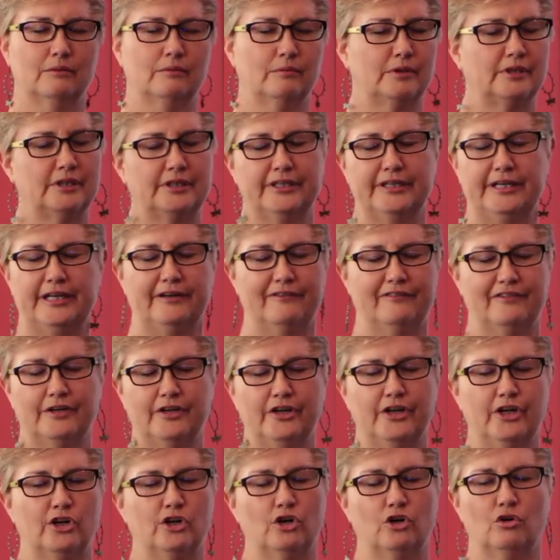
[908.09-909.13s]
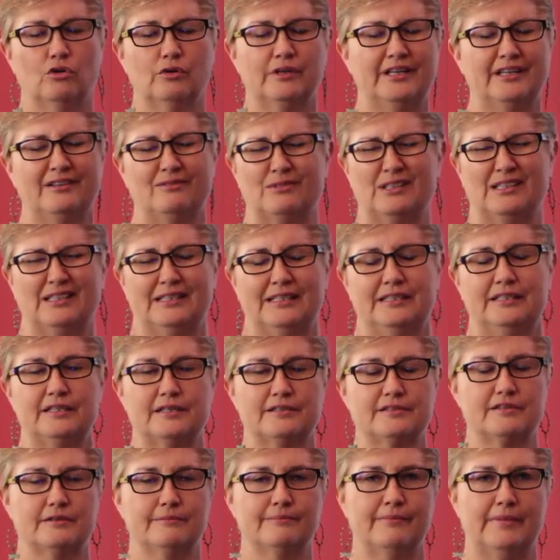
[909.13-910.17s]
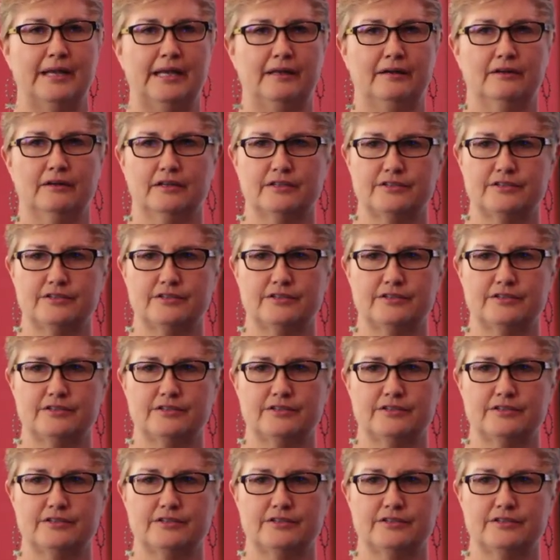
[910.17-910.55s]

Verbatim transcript: we'll never know, and it really doesn't matter.